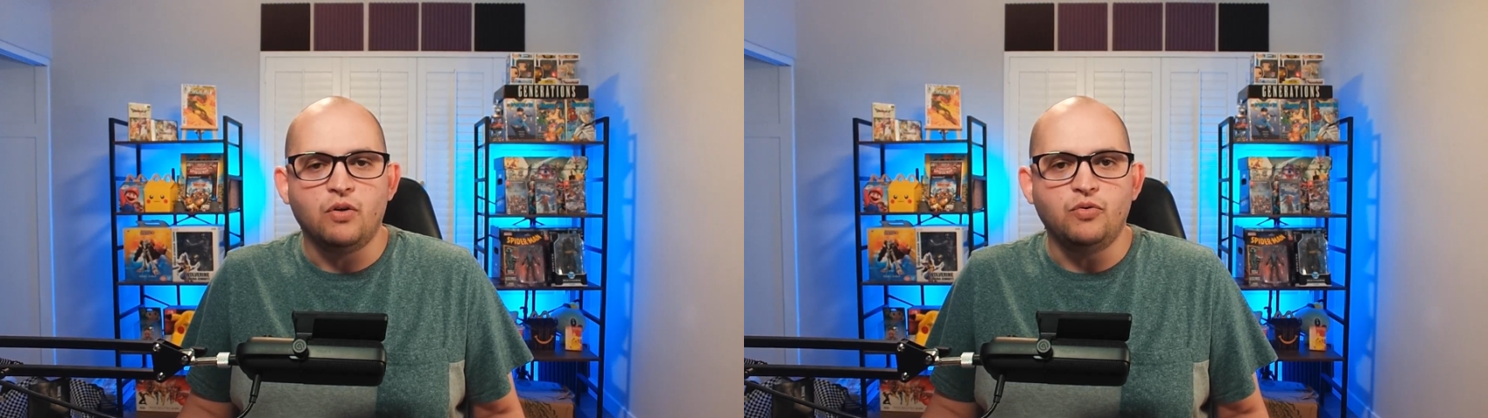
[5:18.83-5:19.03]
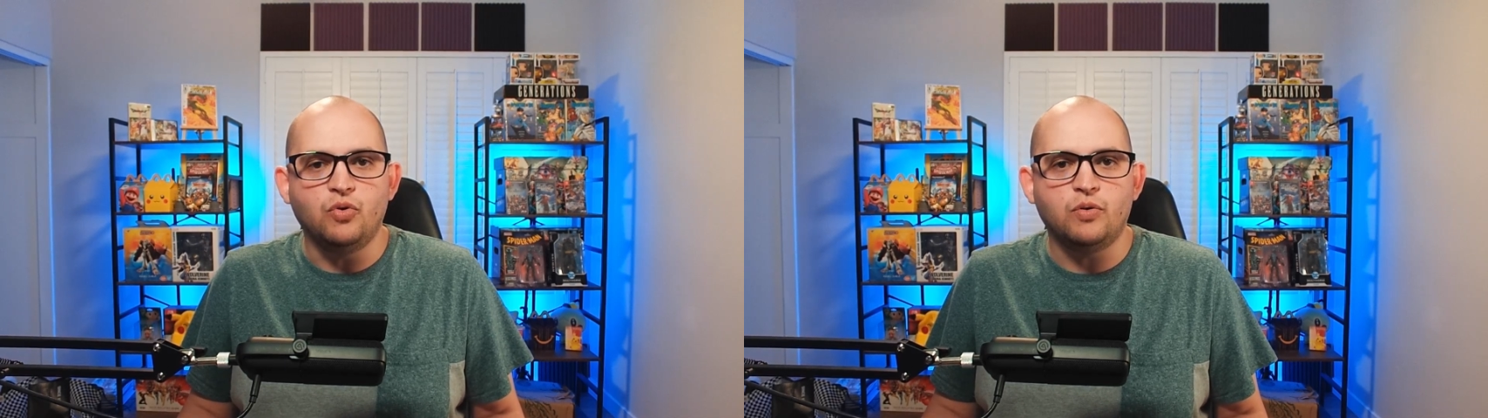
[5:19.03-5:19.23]

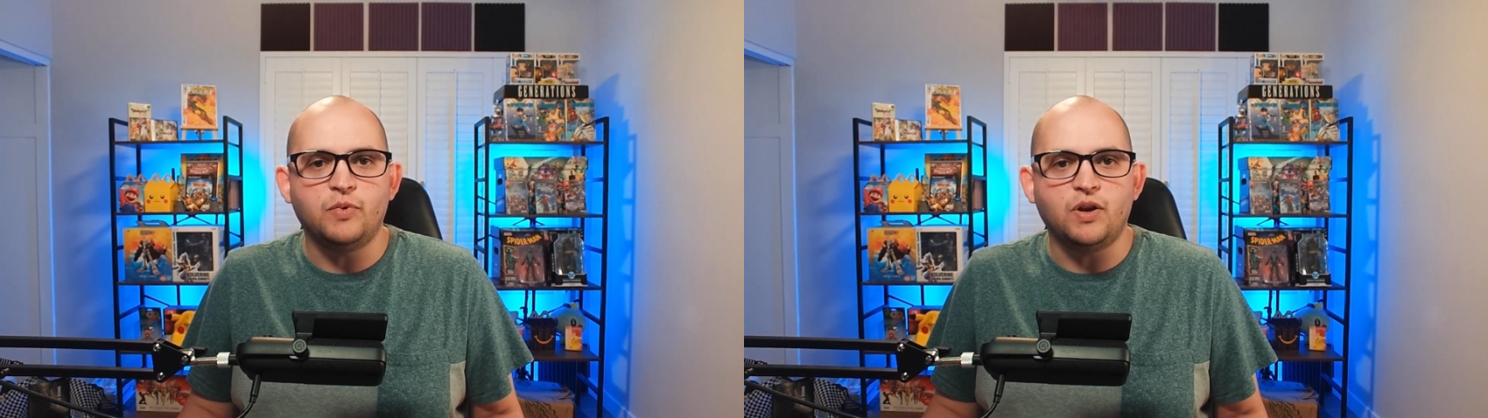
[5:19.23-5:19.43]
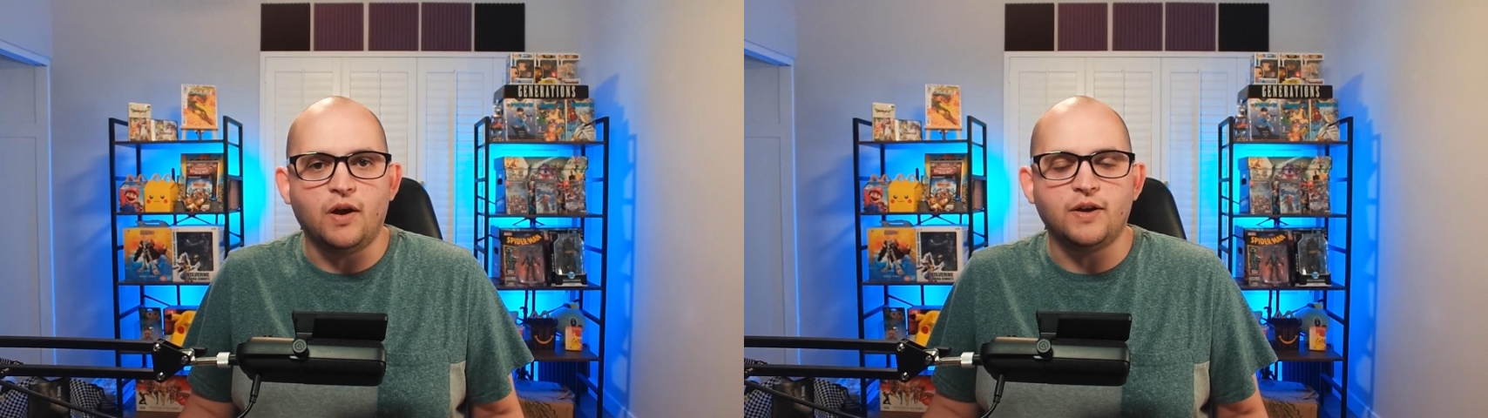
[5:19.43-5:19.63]

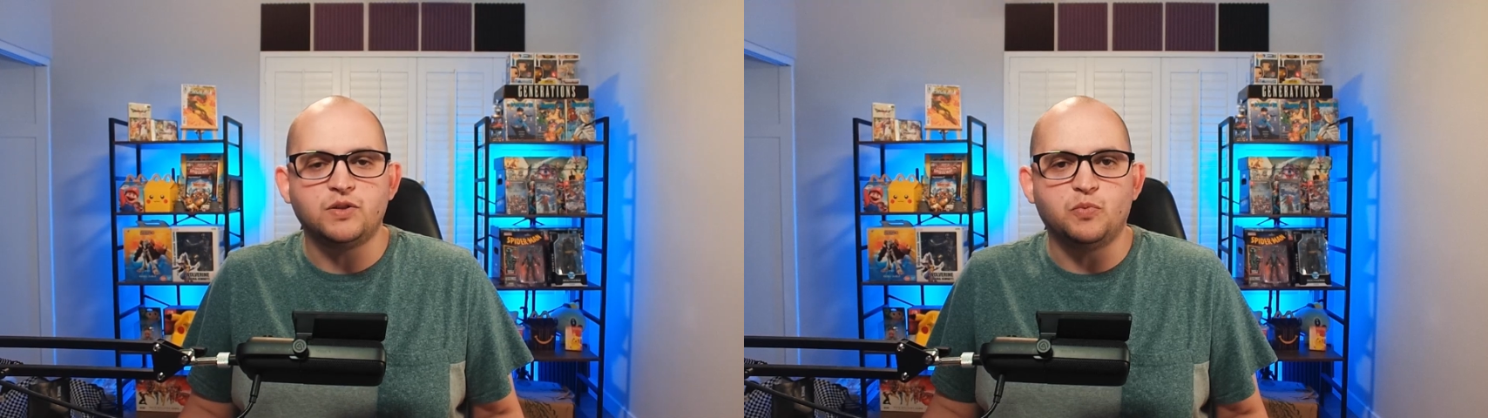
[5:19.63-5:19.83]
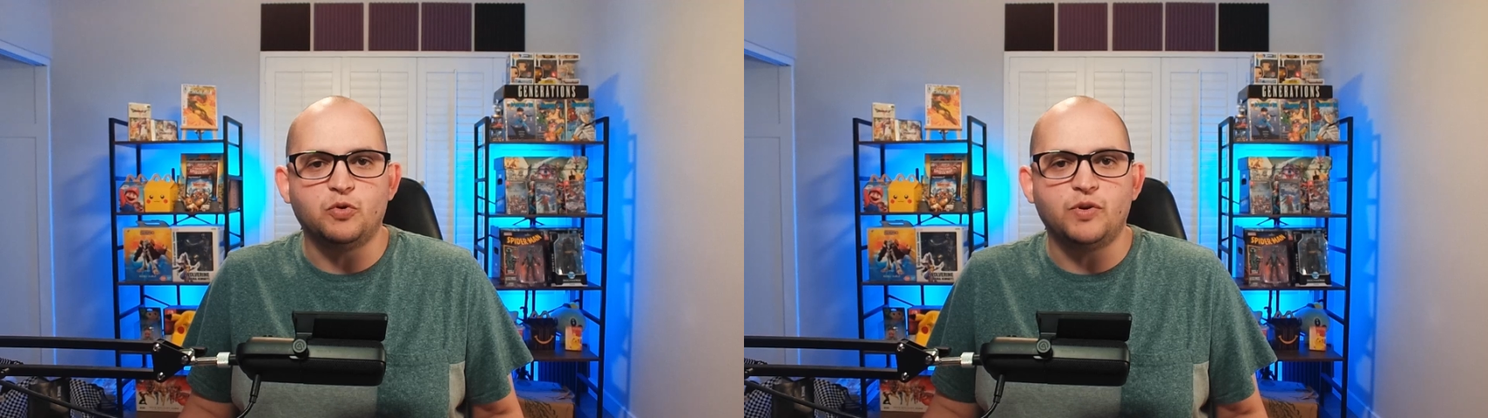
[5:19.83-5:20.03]
Norman
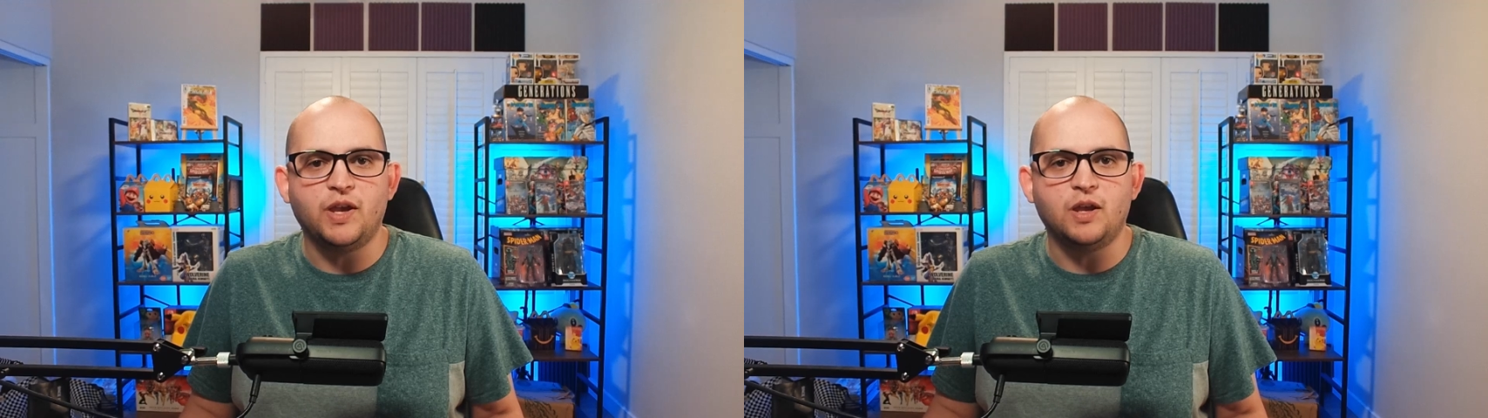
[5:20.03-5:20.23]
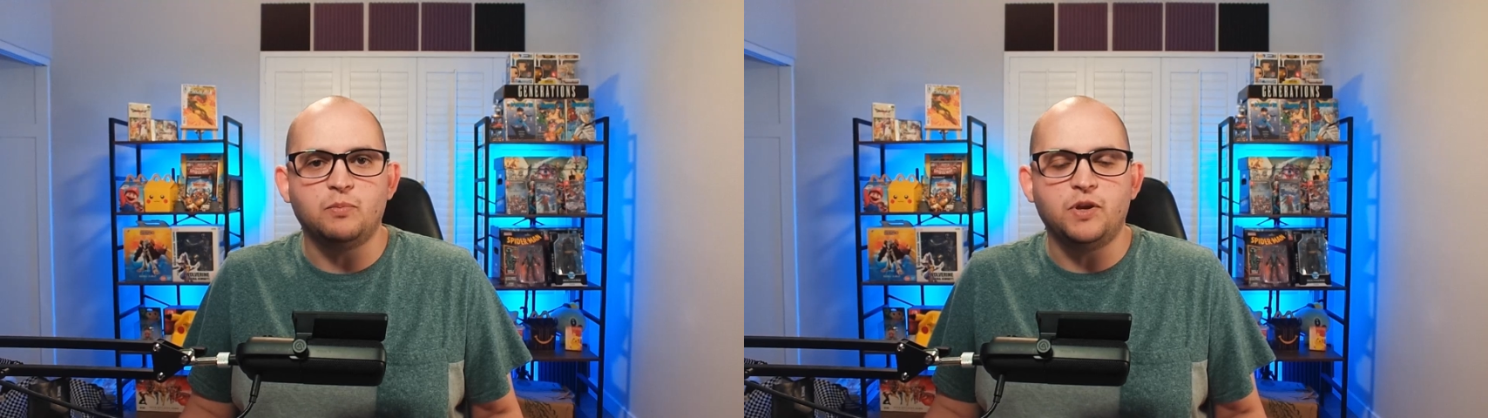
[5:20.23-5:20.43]
Osborn
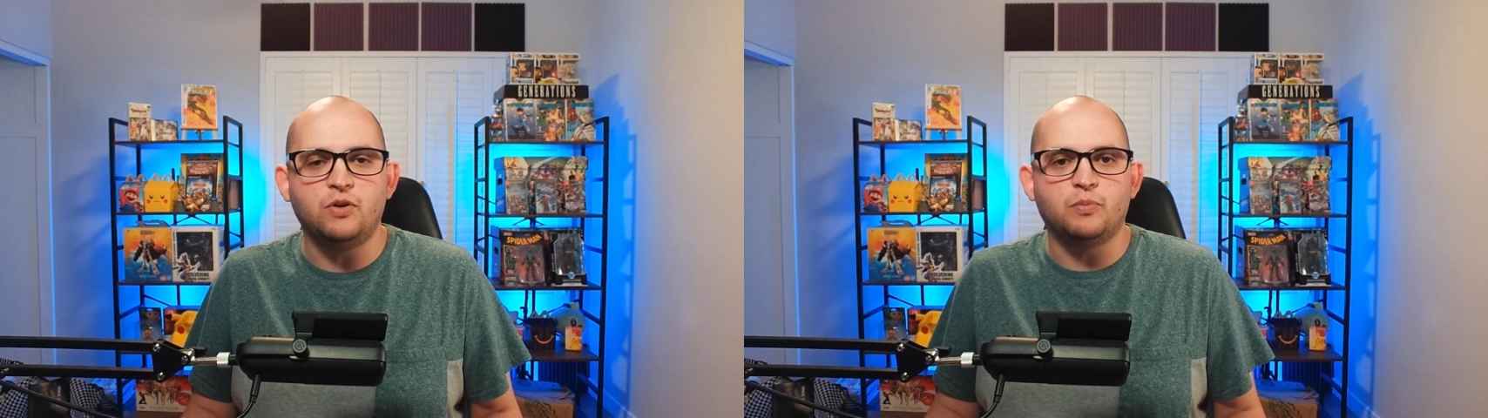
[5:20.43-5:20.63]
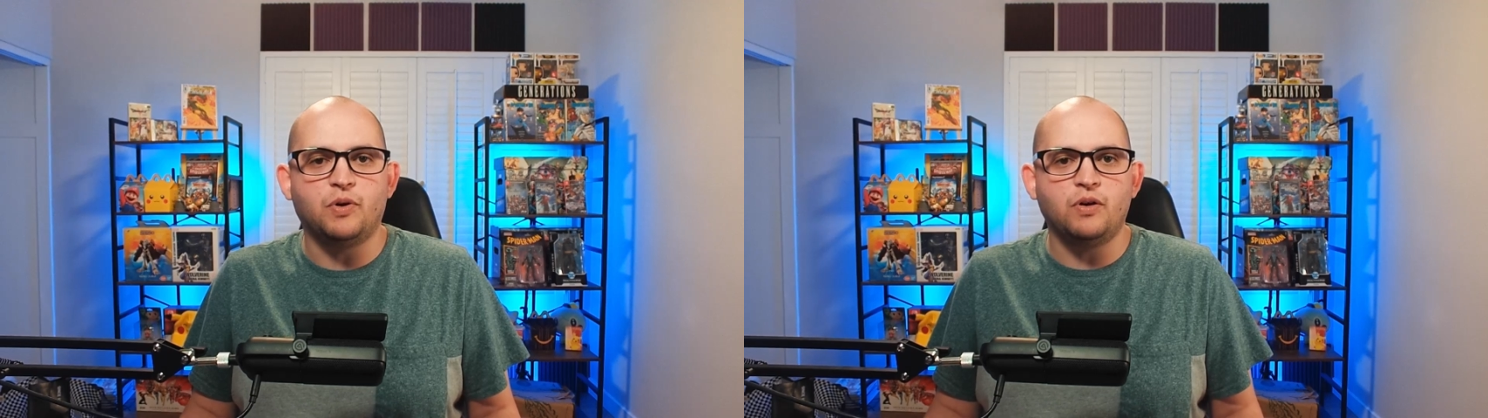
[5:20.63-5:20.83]
and
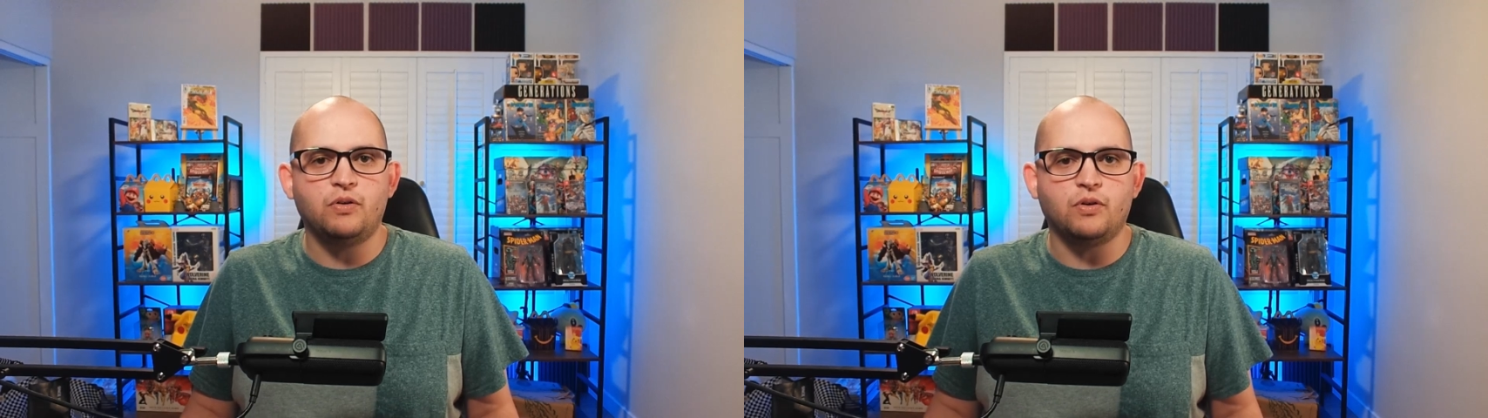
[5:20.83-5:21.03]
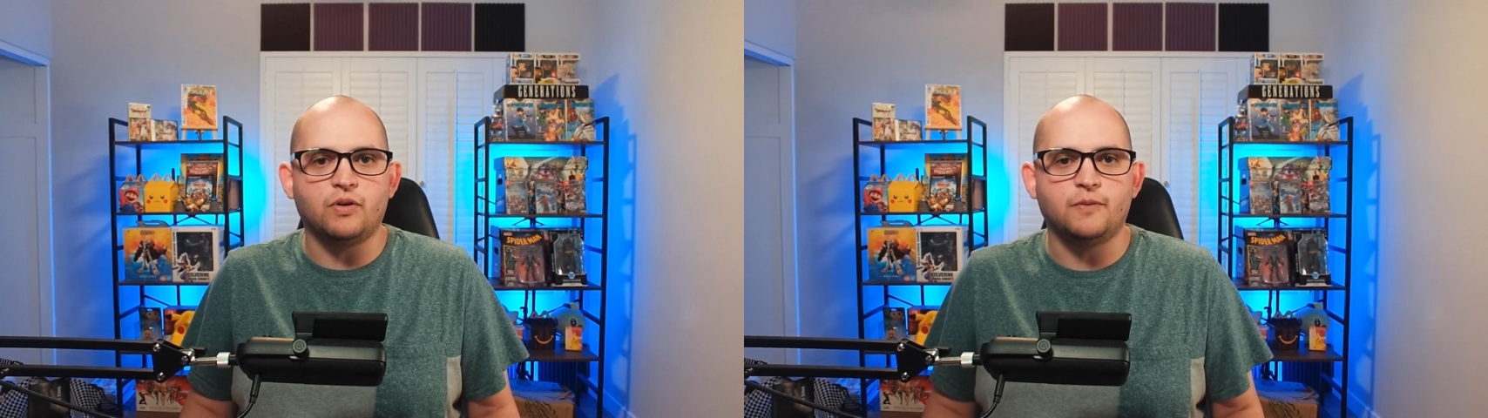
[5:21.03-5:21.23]
Peter
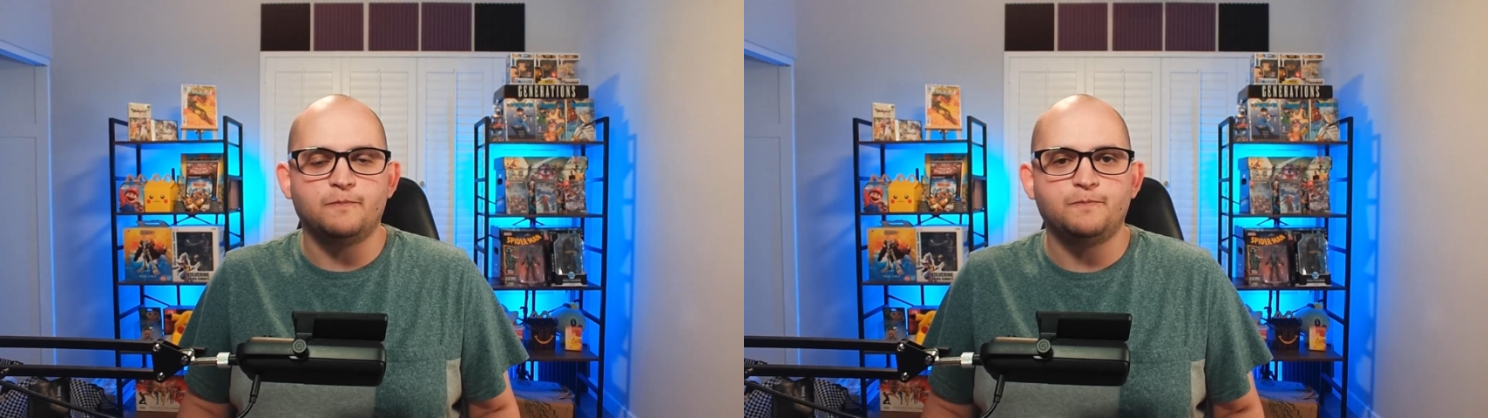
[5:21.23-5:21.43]
Parker.